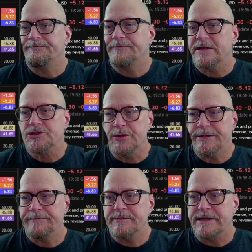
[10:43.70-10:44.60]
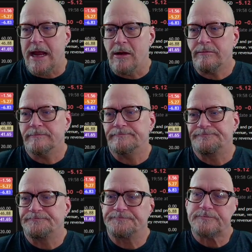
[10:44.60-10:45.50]
Intuit, down.
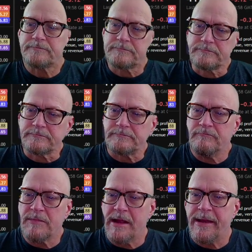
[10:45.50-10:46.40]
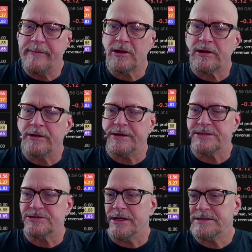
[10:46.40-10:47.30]
My payment cleared
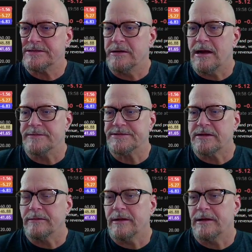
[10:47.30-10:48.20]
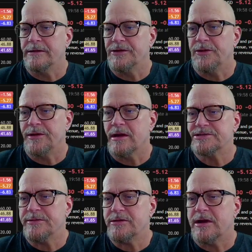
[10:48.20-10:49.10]
yesterday, so I'm still an Intuit
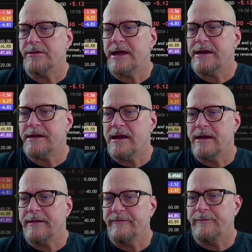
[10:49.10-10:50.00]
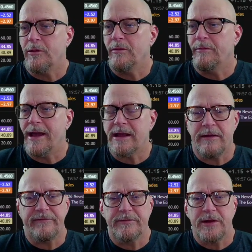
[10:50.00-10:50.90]
customer. GoDaddy, I have pulled back
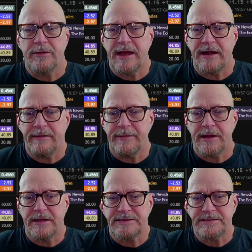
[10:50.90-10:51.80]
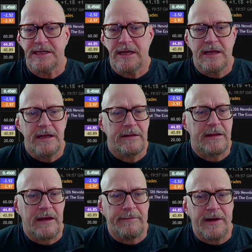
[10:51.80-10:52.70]
from GoDaddy because
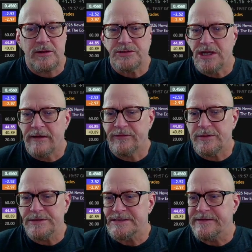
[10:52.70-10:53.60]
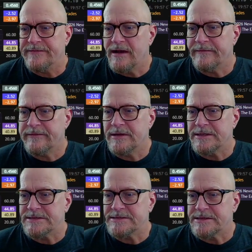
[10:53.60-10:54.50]
Microsoft 365
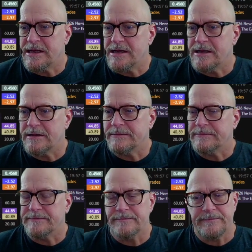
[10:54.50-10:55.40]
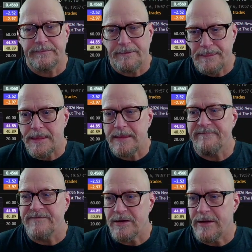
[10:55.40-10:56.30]
is
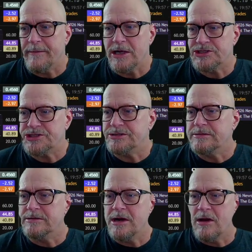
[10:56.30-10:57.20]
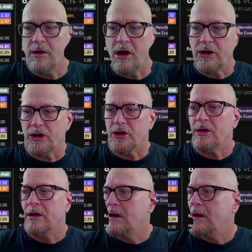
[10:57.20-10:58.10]
very much no longer
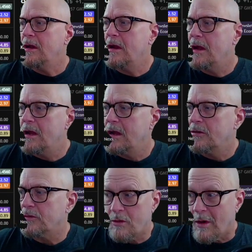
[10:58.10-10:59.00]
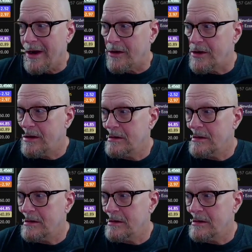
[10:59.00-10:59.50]
required